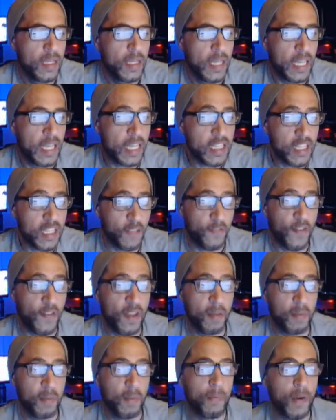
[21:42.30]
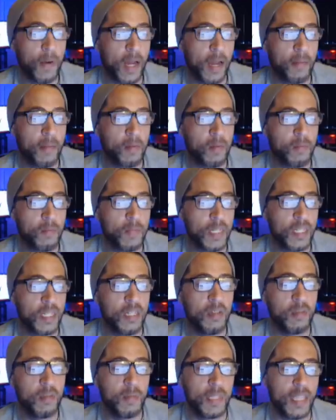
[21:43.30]
He's the family problem, but
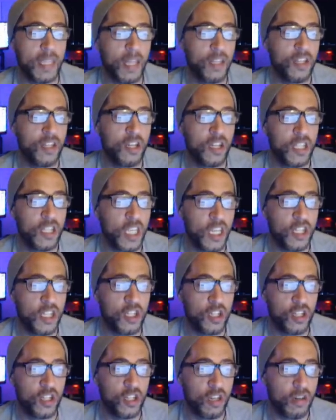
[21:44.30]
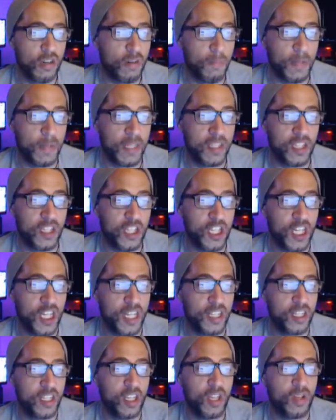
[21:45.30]
she's been telling you, teacher, you're a piece of
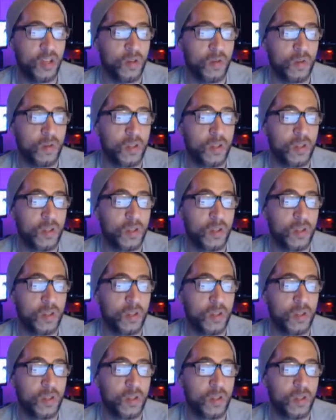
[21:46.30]
shit too.